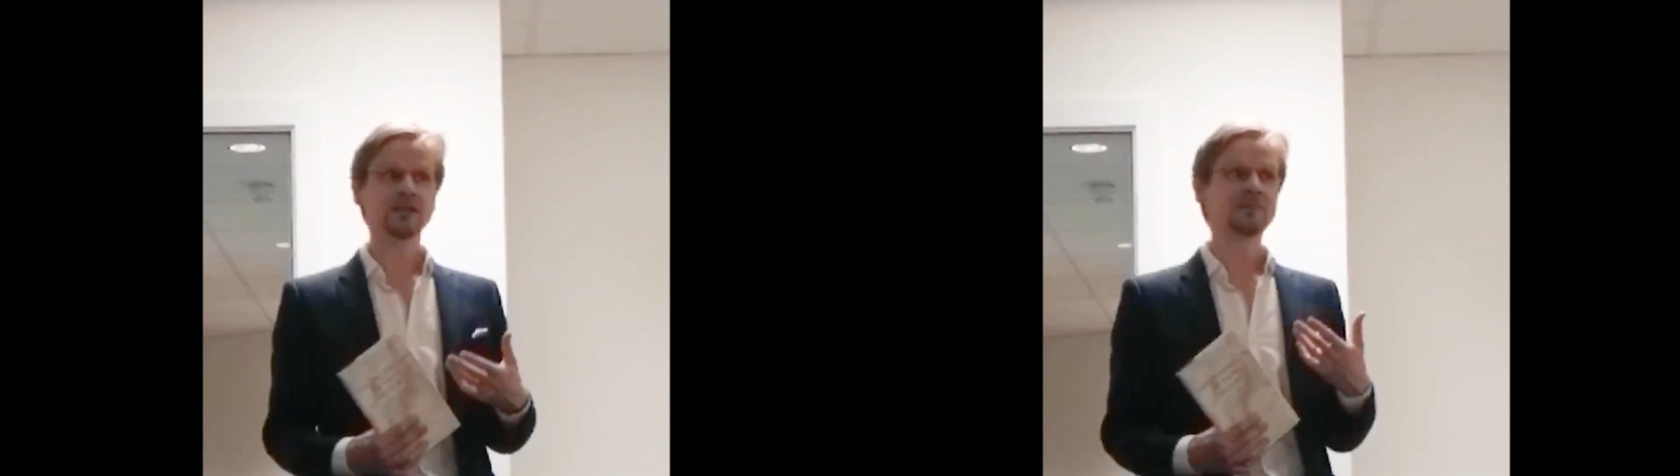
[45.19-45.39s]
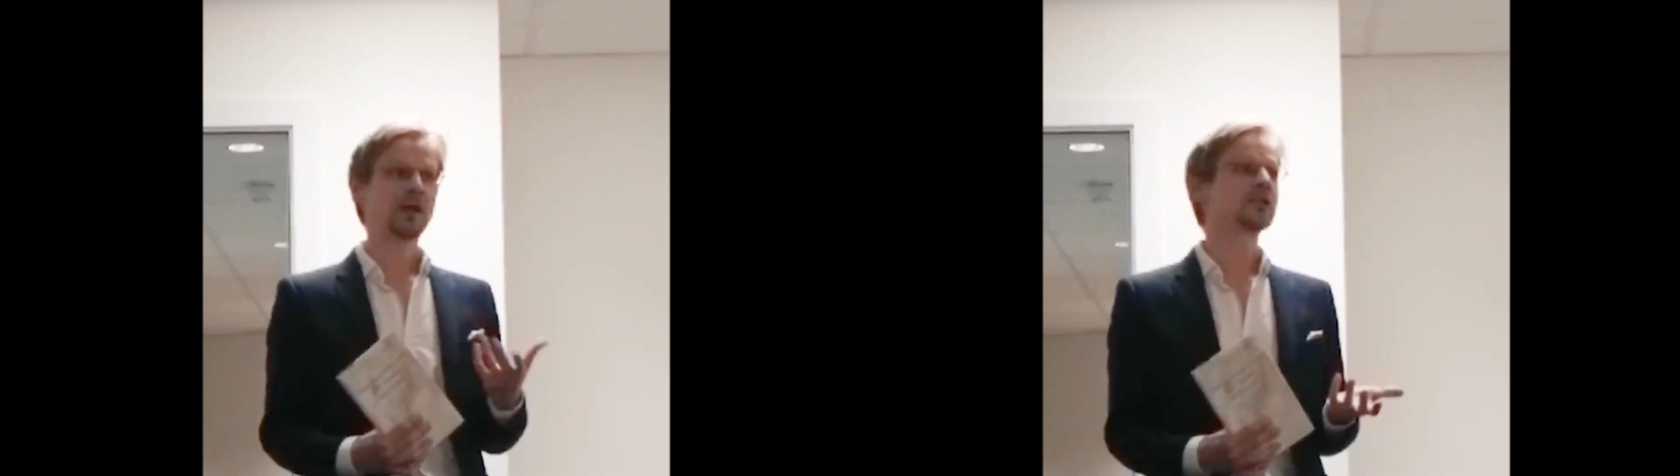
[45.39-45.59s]

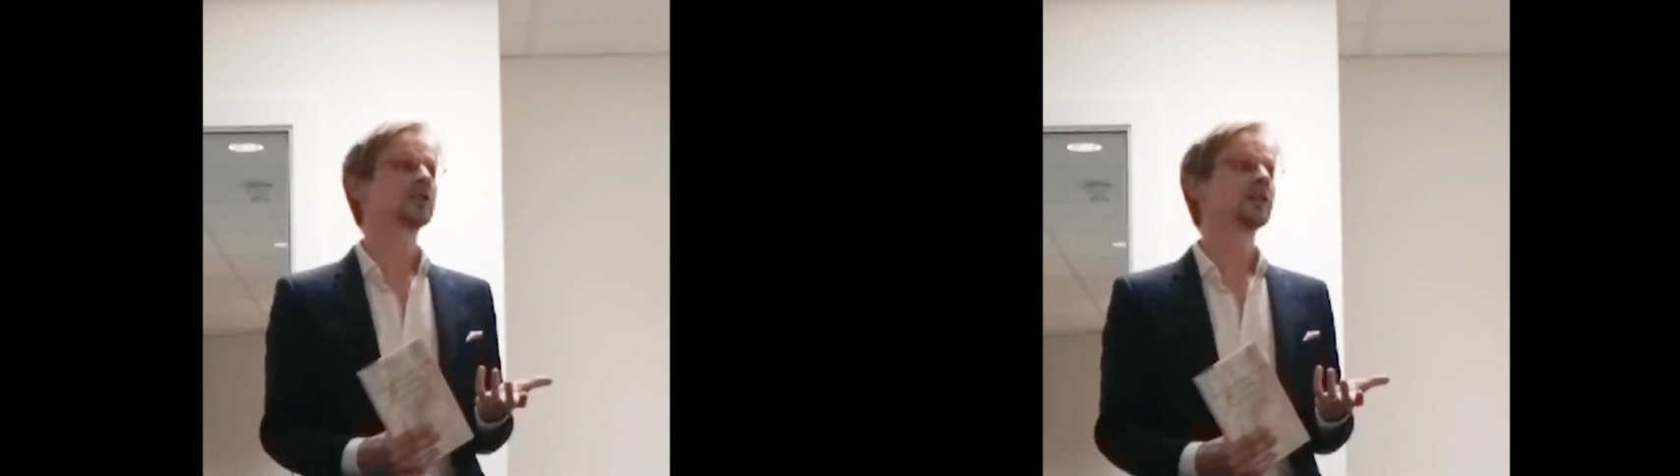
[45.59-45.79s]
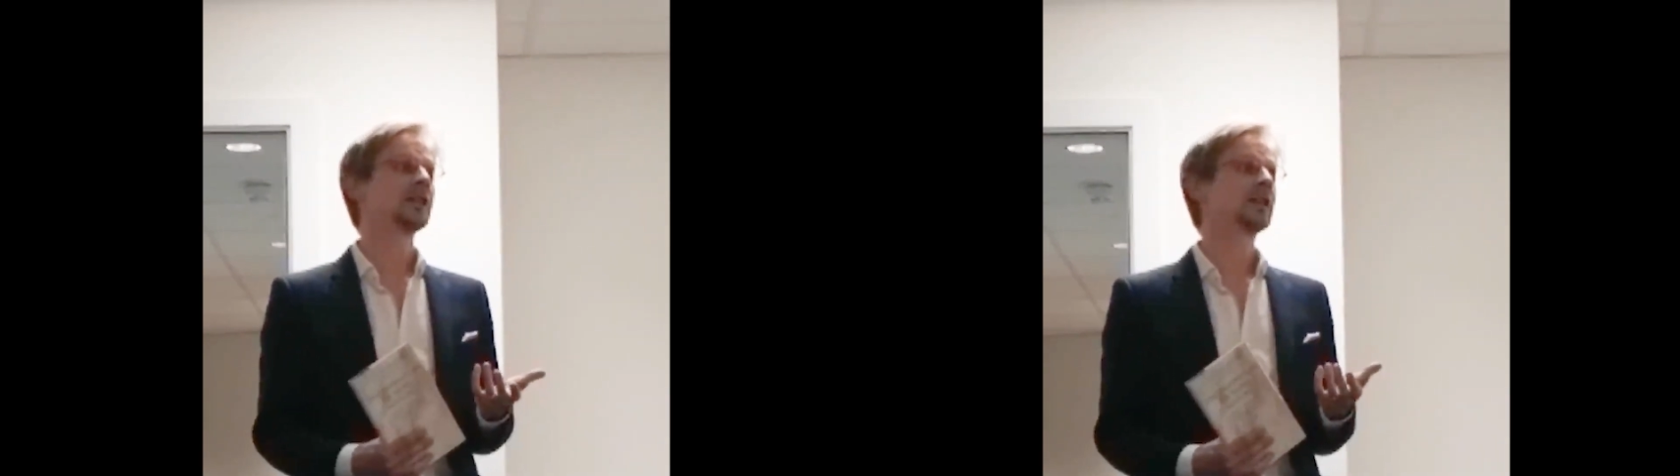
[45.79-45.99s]

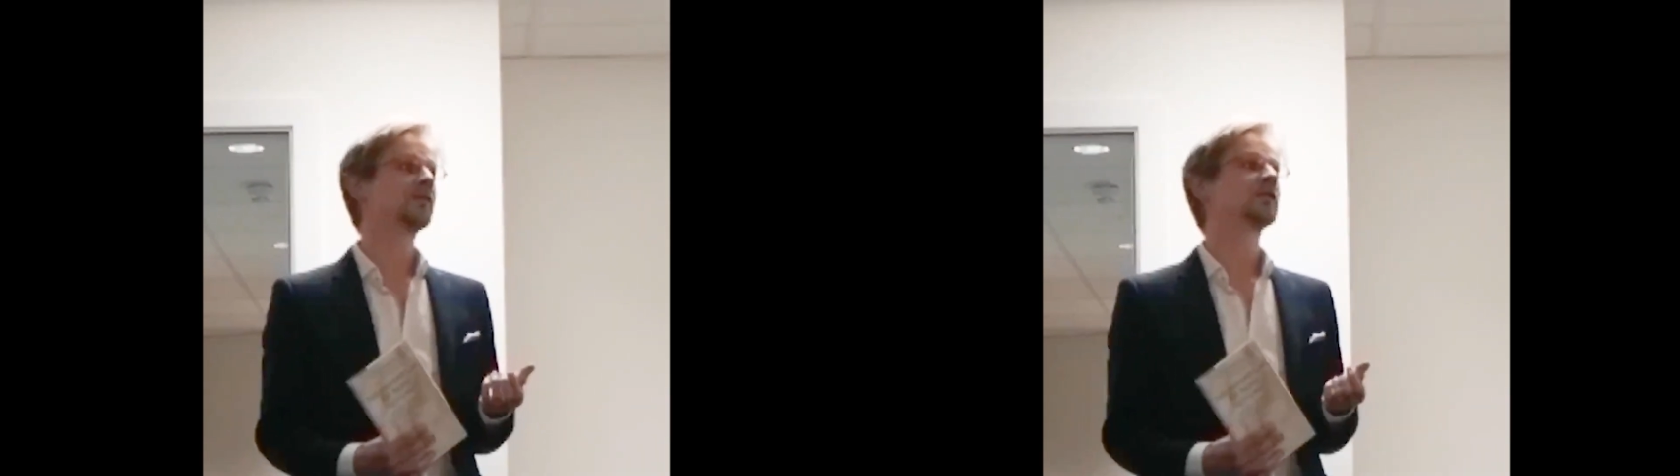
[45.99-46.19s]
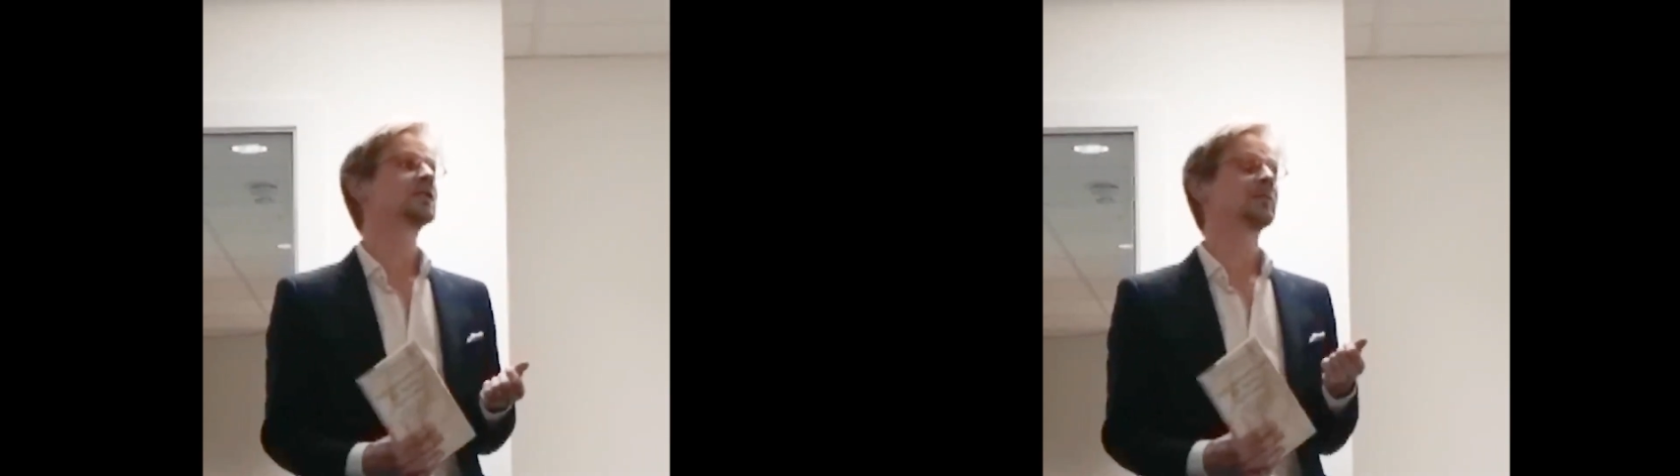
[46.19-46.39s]
especially
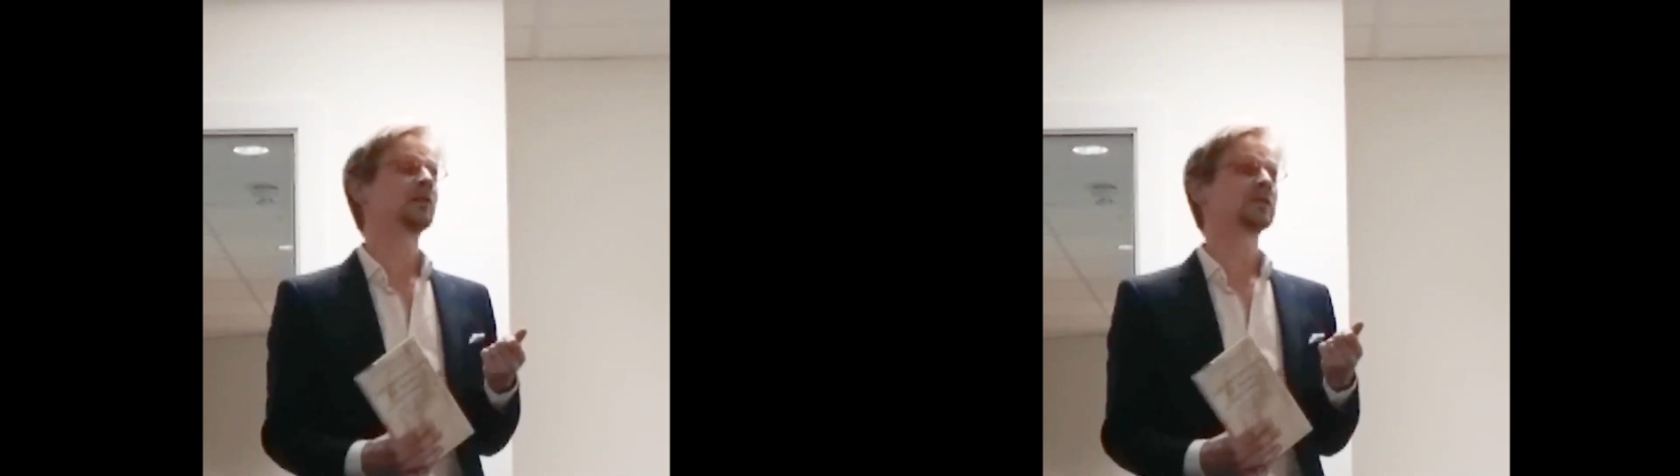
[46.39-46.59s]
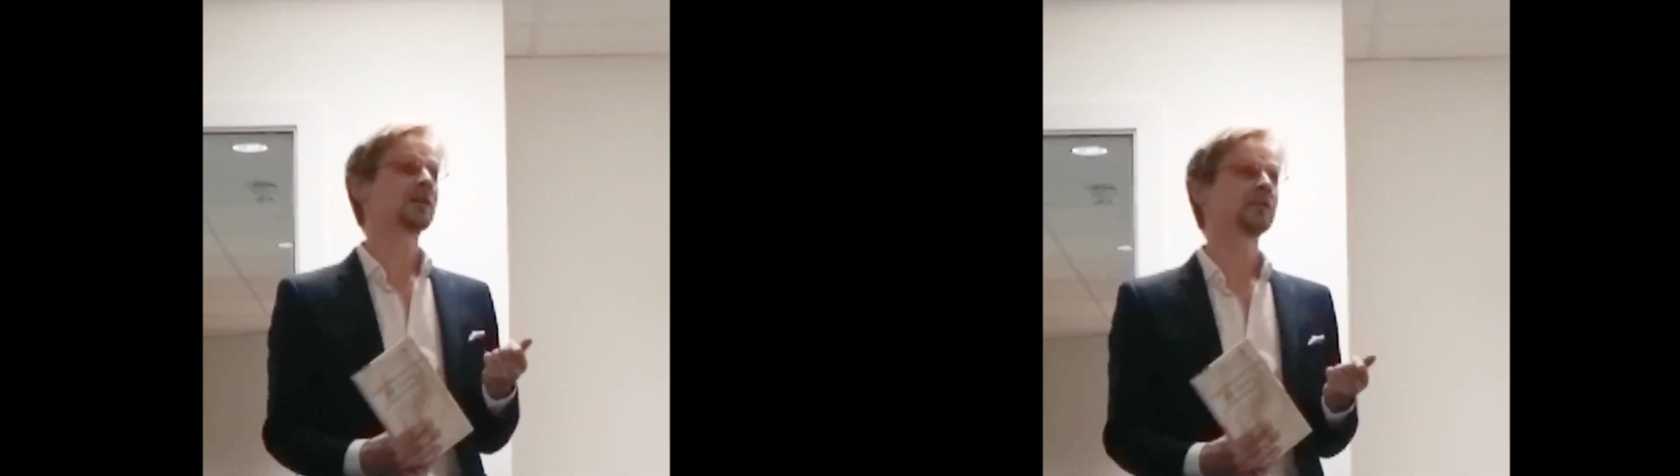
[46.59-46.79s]
if it's
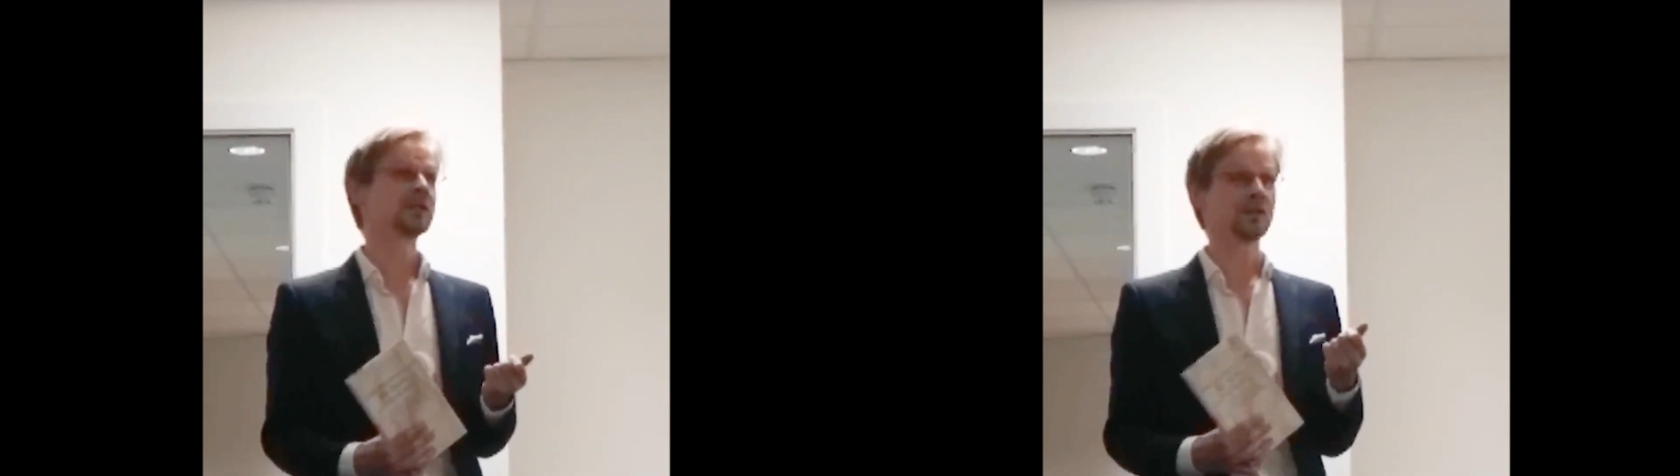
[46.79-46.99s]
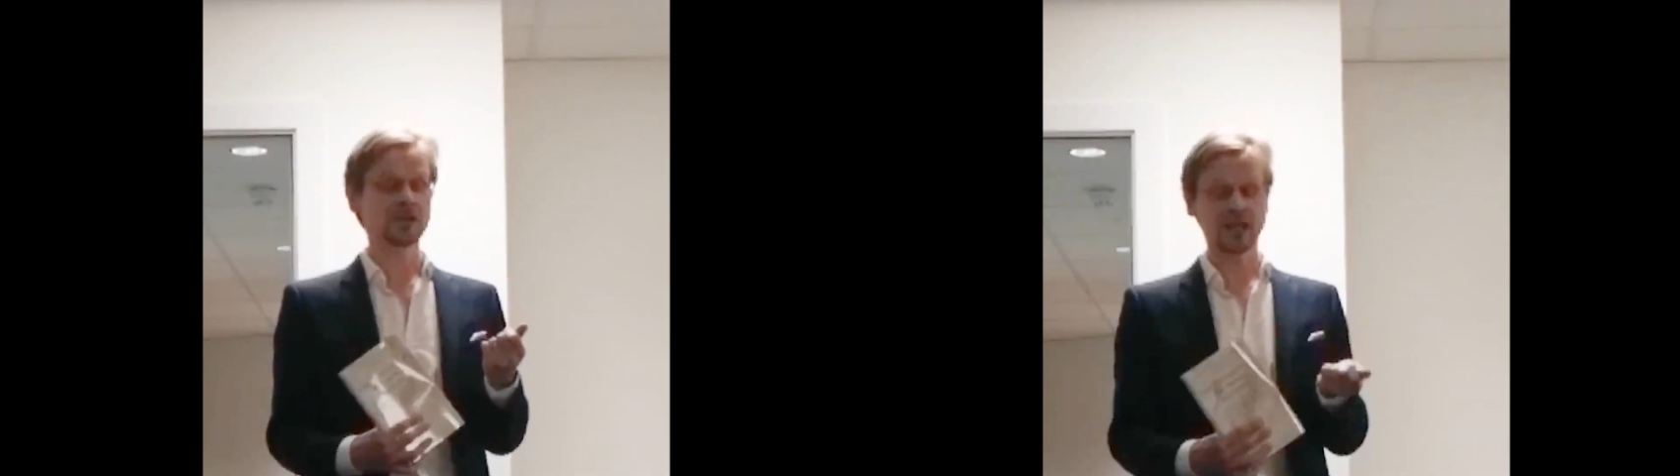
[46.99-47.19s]
about
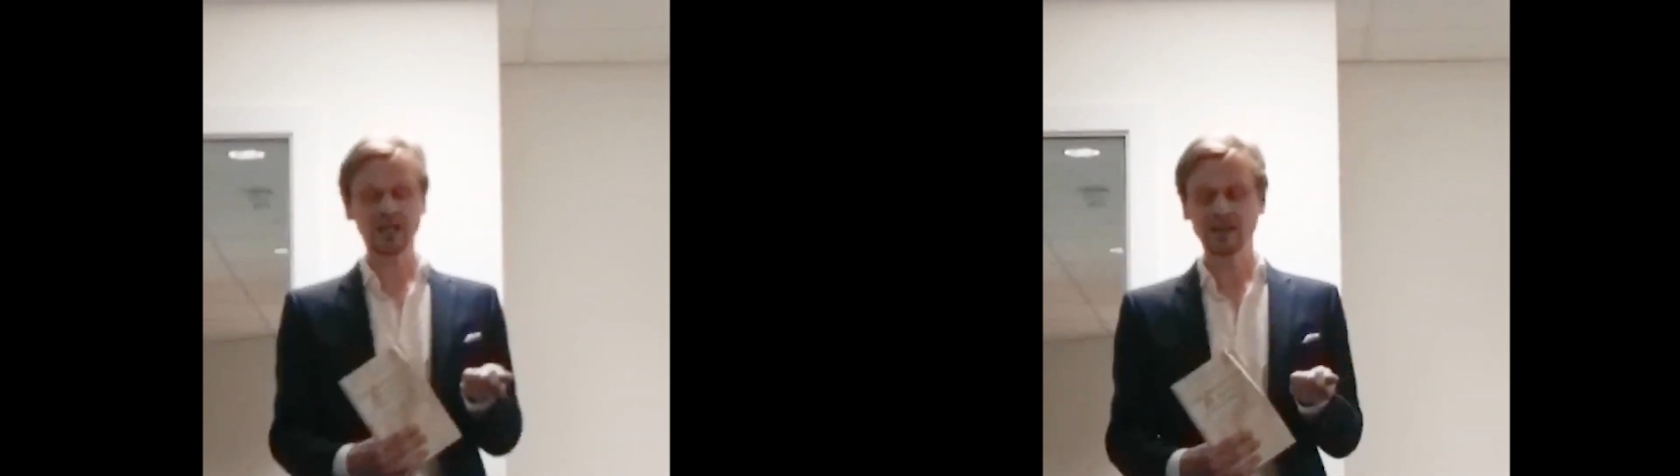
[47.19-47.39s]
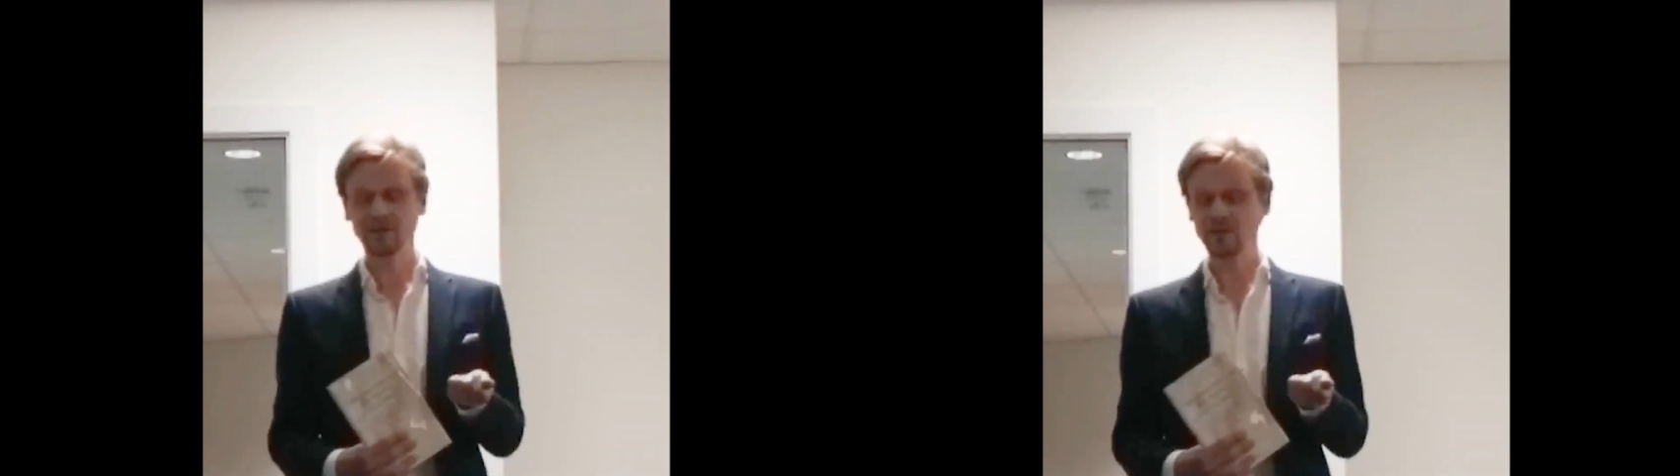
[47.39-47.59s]
something so
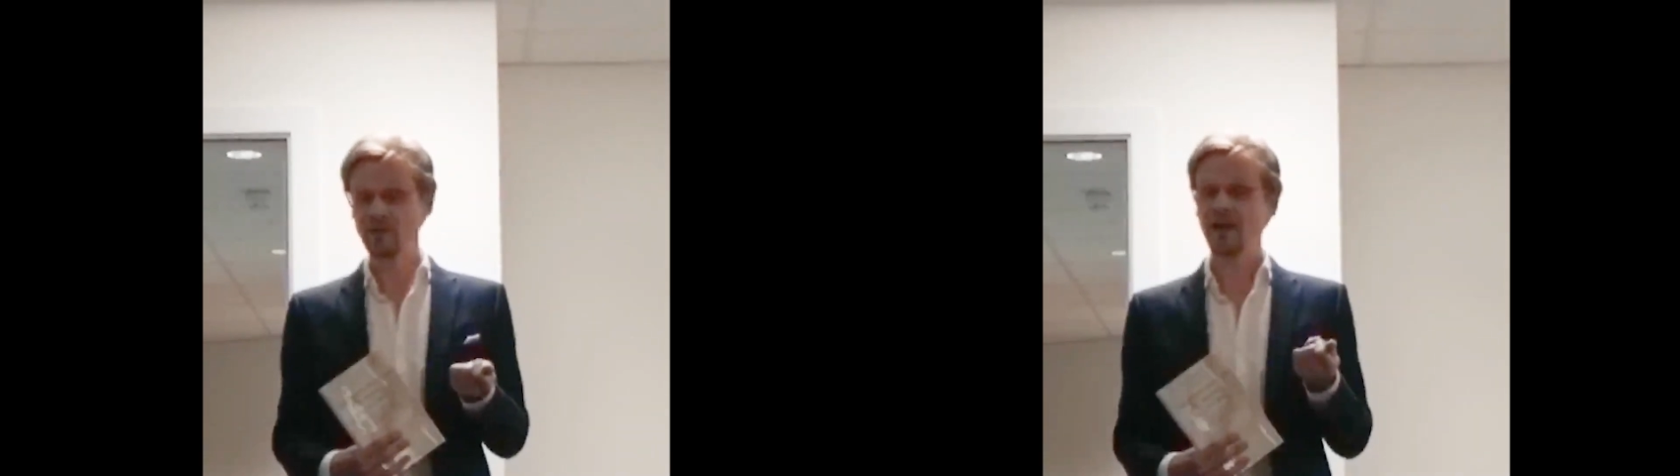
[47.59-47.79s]
sensitive